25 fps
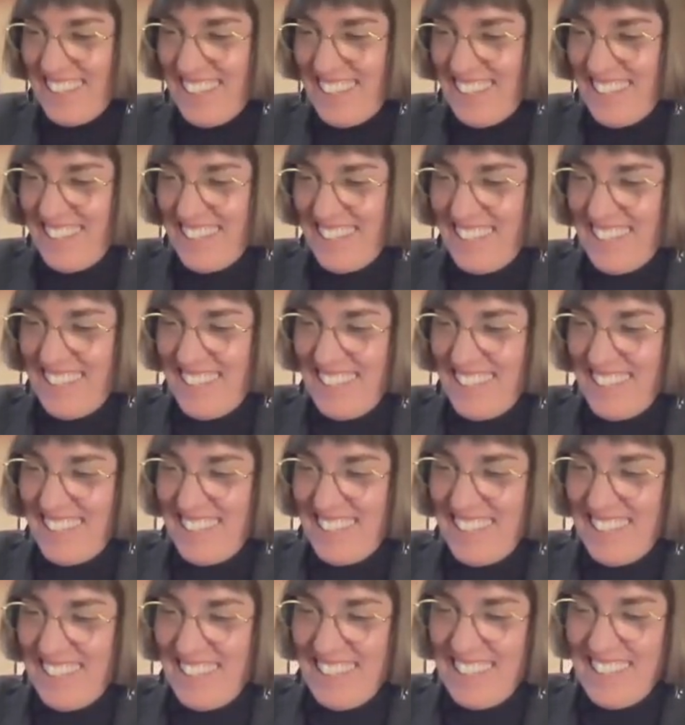Okay, so
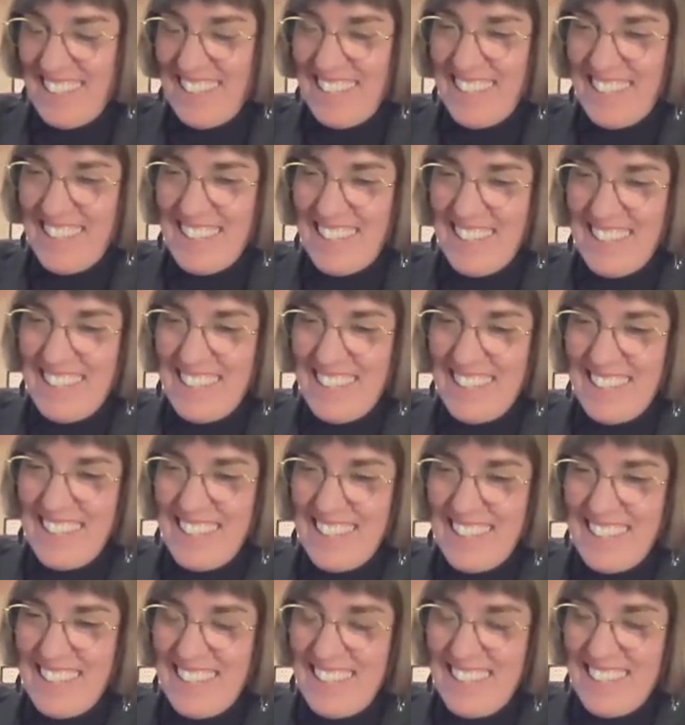let's go
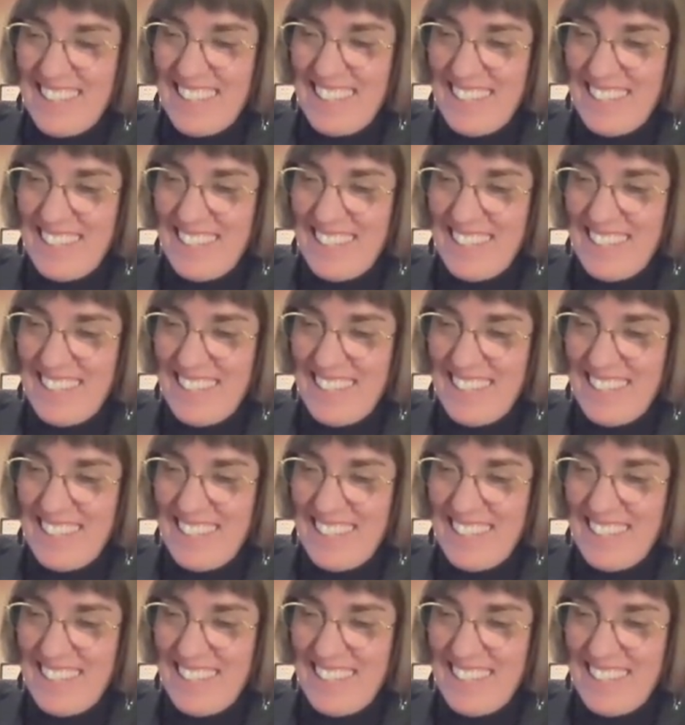to.